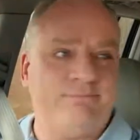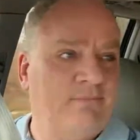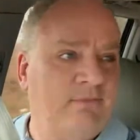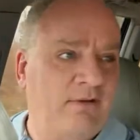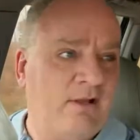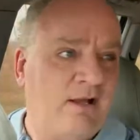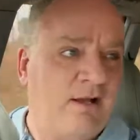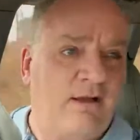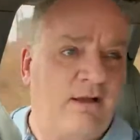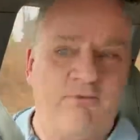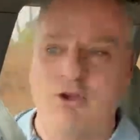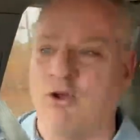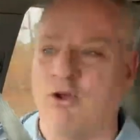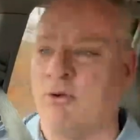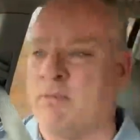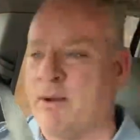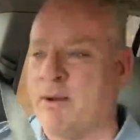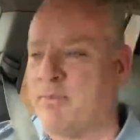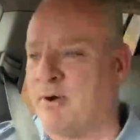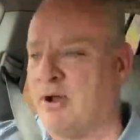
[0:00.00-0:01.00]
I
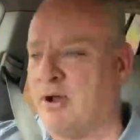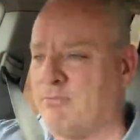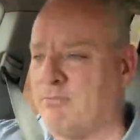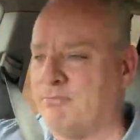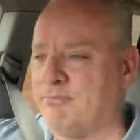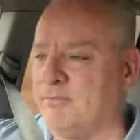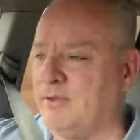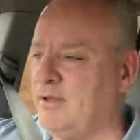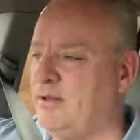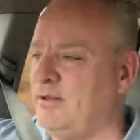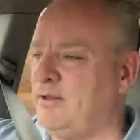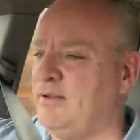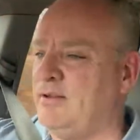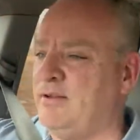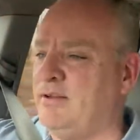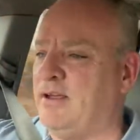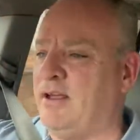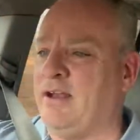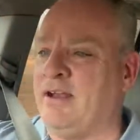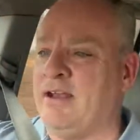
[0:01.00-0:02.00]
didn't even go to my
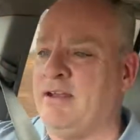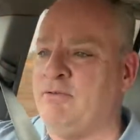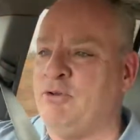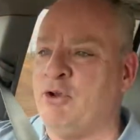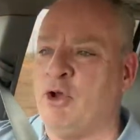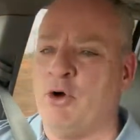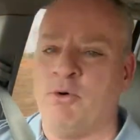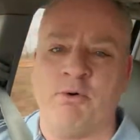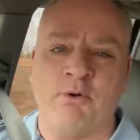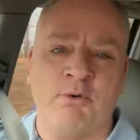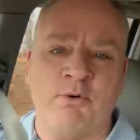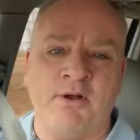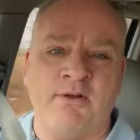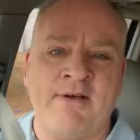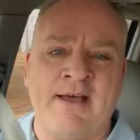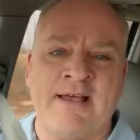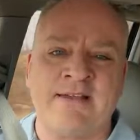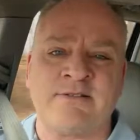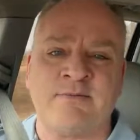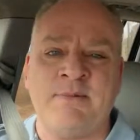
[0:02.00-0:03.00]
prom.
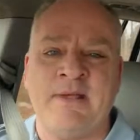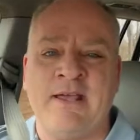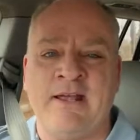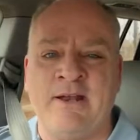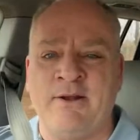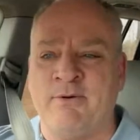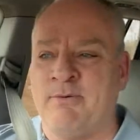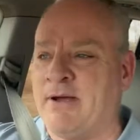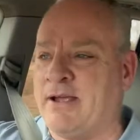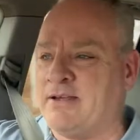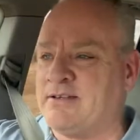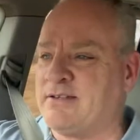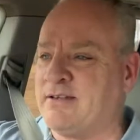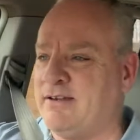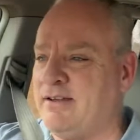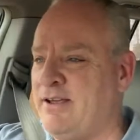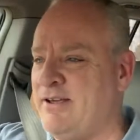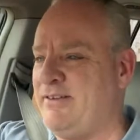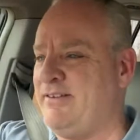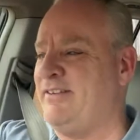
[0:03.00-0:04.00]
No one would have asked me
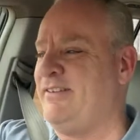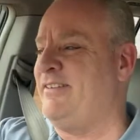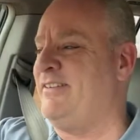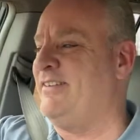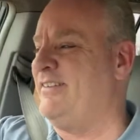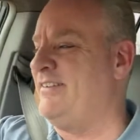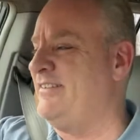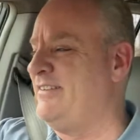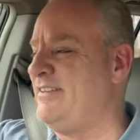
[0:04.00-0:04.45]
anyways.